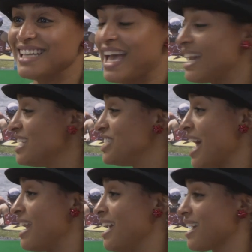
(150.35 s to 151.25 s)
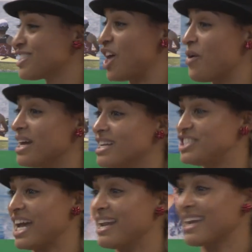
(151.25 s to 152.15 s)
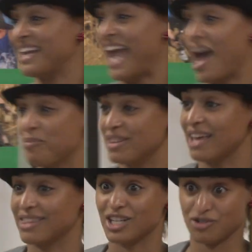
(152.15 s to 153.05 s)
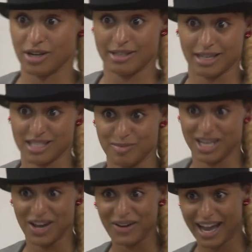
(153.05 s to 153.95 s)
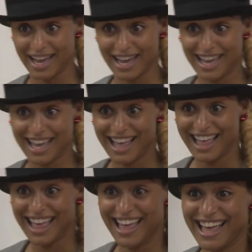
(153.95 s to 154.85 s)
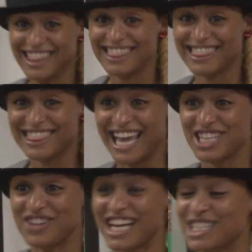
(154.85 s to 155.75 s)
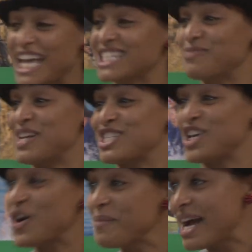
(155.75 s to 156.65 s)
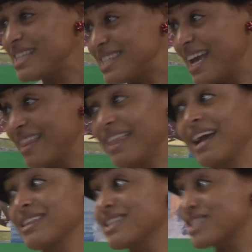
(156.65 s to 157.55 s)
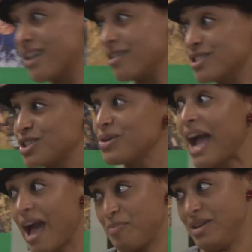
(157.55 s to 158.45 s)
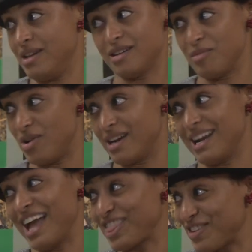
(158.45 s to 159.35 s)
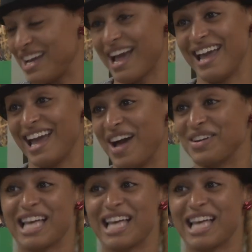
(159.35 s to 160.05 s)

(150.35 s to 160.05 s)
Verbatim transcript: Energetic, so energetic and happy that they drug test me, okay? they drug test me two months in, like this girl's too happy in the morning at 3 a.m.